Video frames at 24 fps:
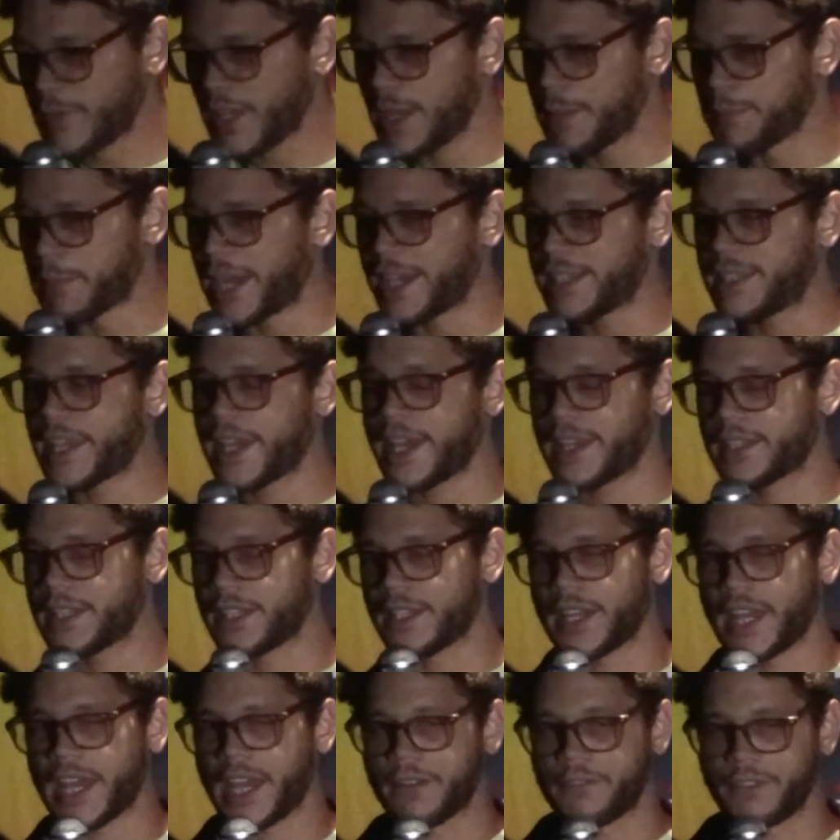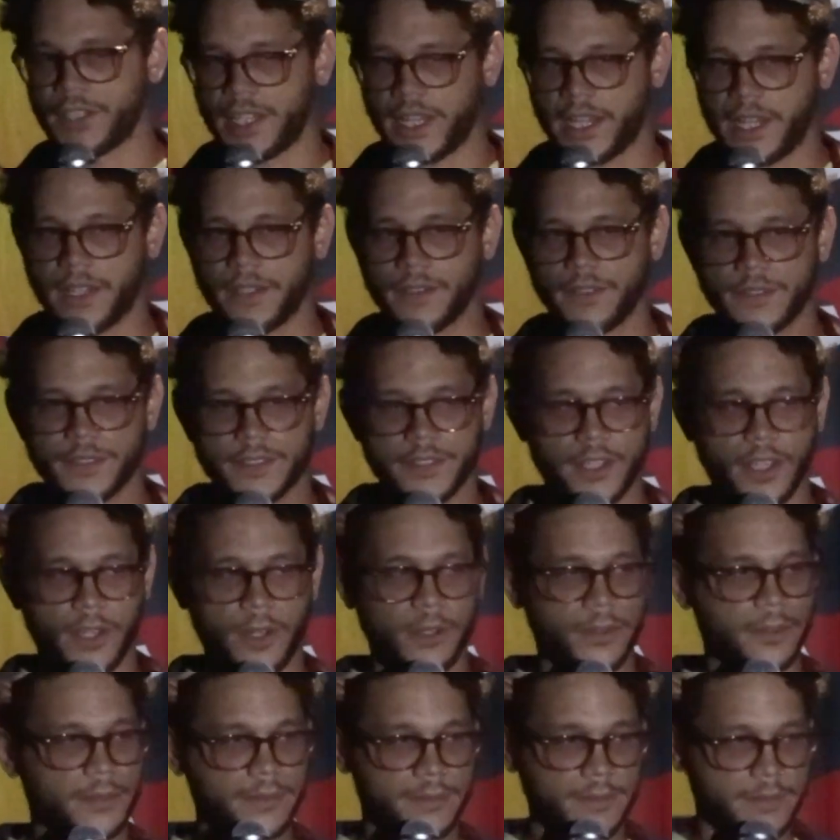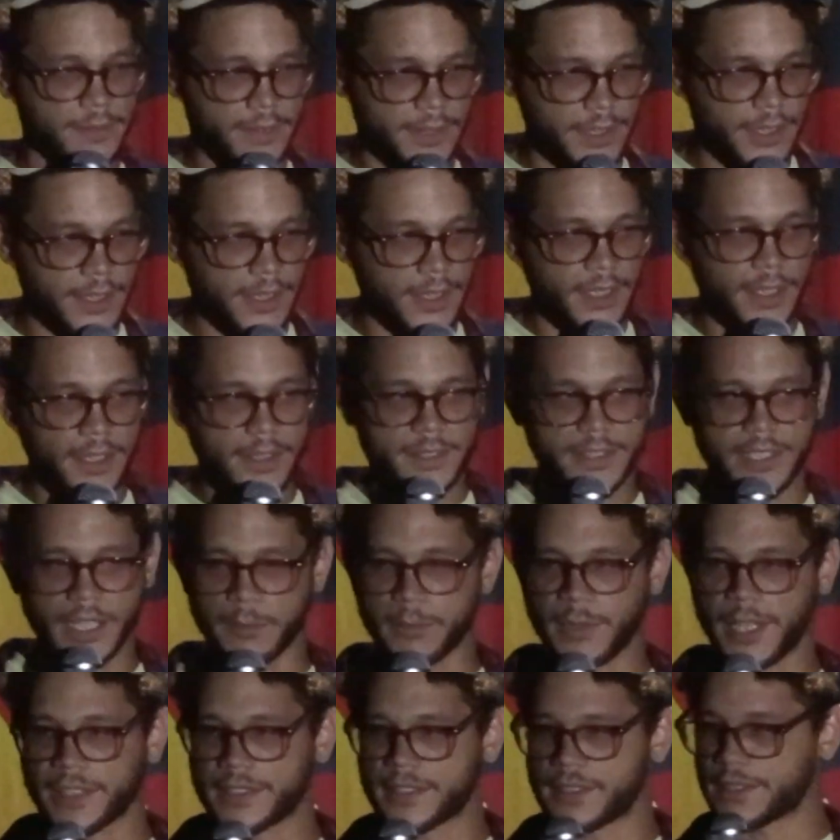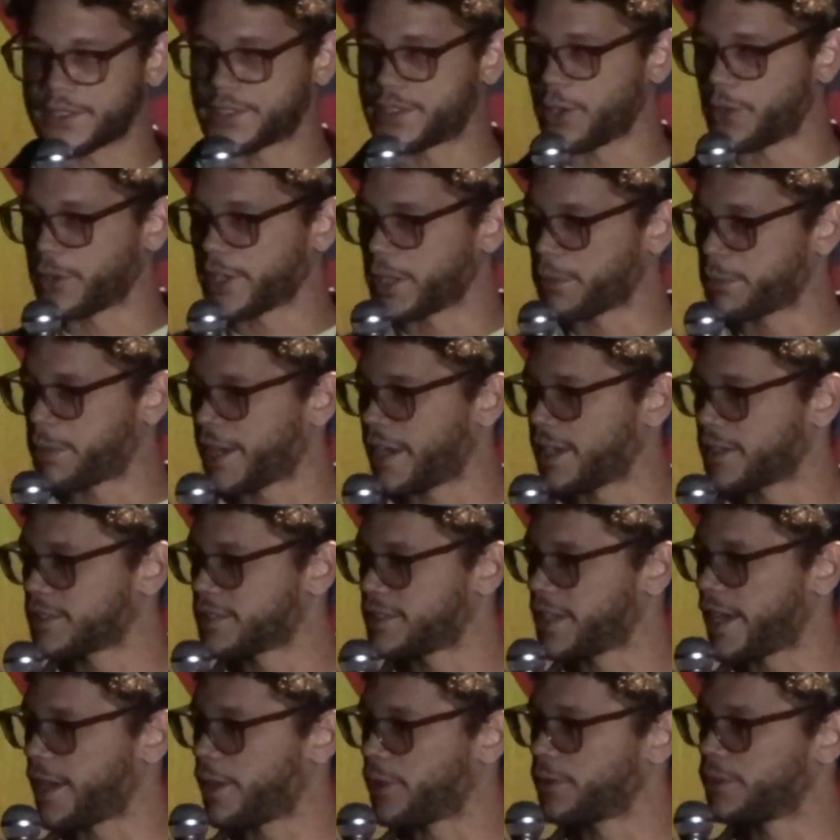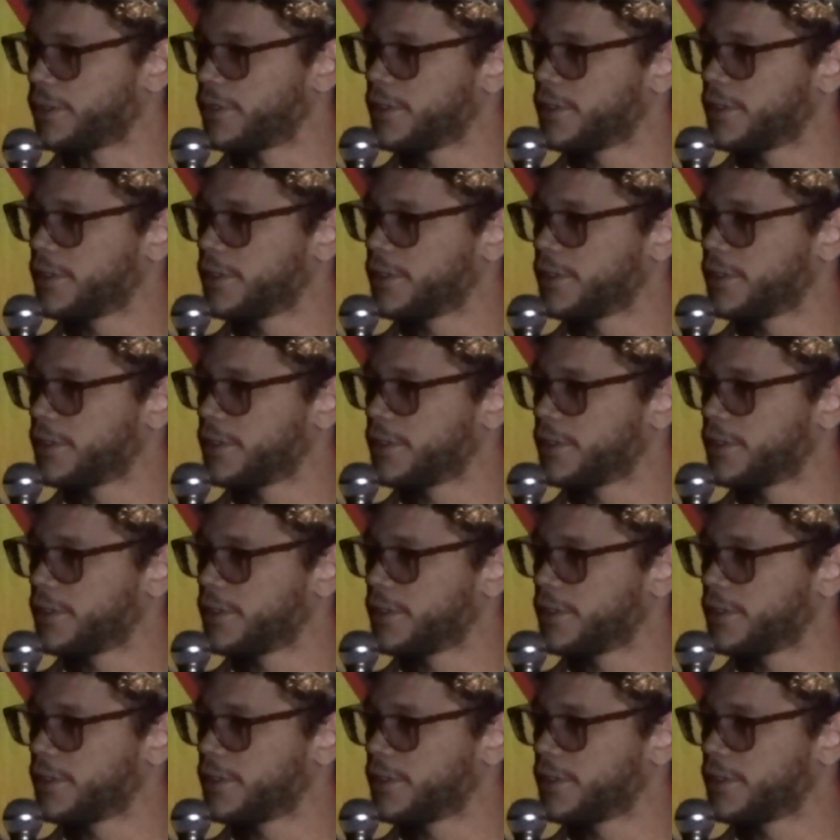My dad didn't have a dad, so some lessons don't get passed down.